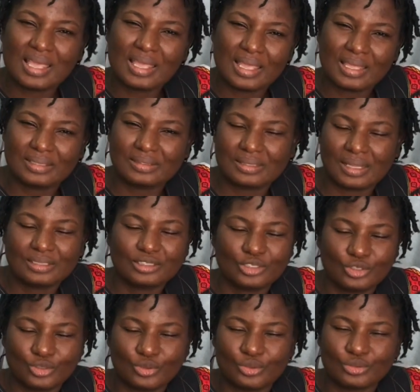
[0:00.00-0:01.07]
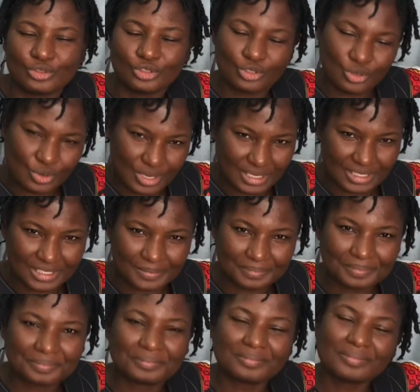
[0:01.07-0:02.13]
is that your choice?
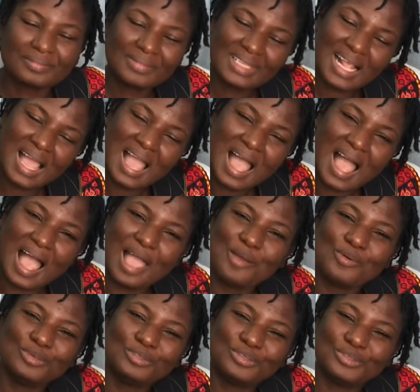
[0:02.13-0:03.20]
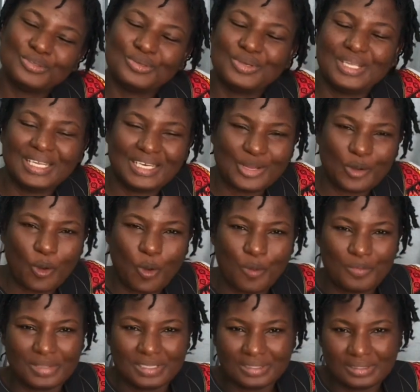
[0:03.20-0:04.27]
I want to know in the
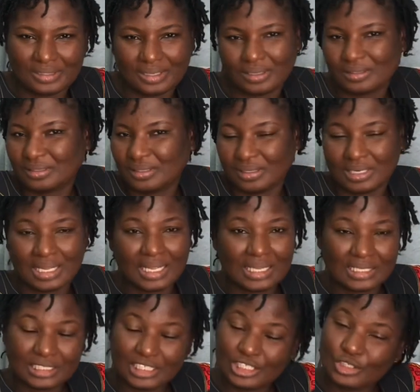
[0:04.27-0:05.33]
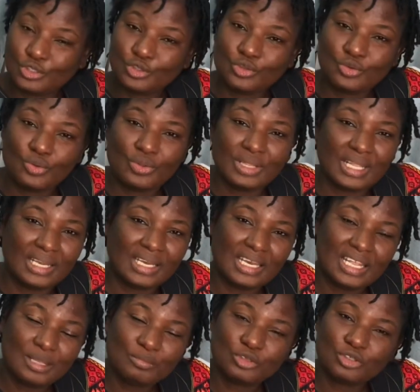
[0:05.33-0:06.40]
comment section, did you know the
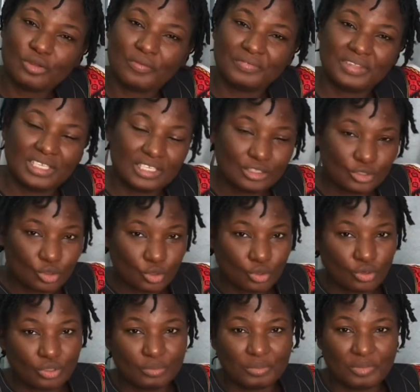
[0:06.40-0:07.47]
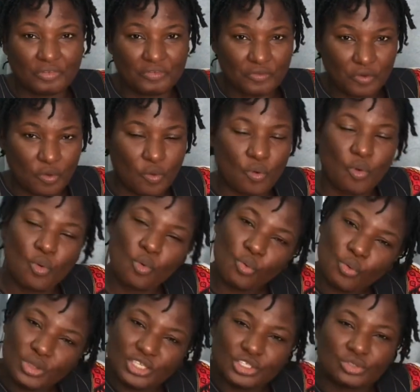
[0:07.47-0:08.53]
names of these cloth before?
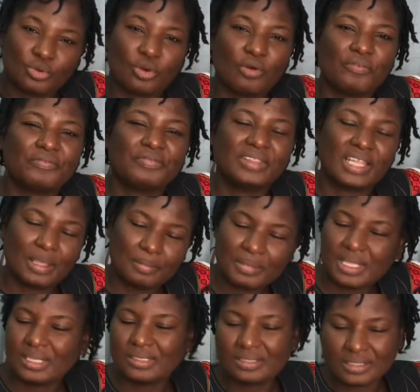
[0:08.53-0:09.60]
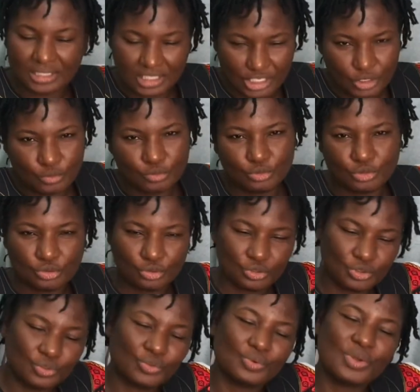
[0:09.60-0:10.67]
Which of them is new to
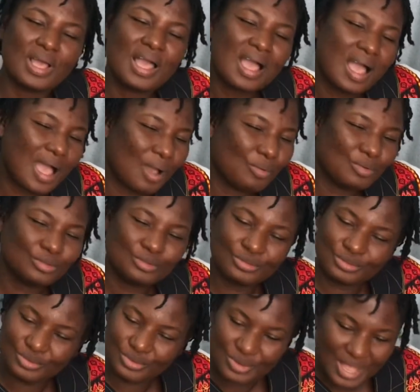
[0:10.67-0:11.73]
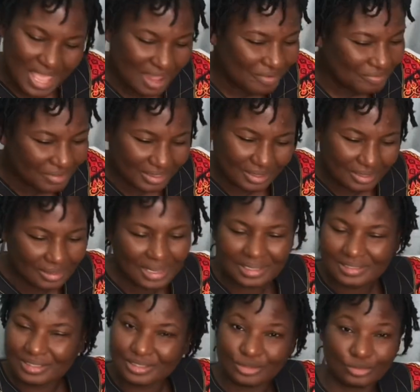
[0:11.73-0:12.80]
you? I want to know everything
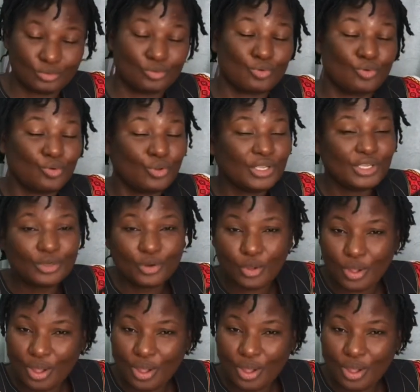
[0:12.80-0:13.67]
that is going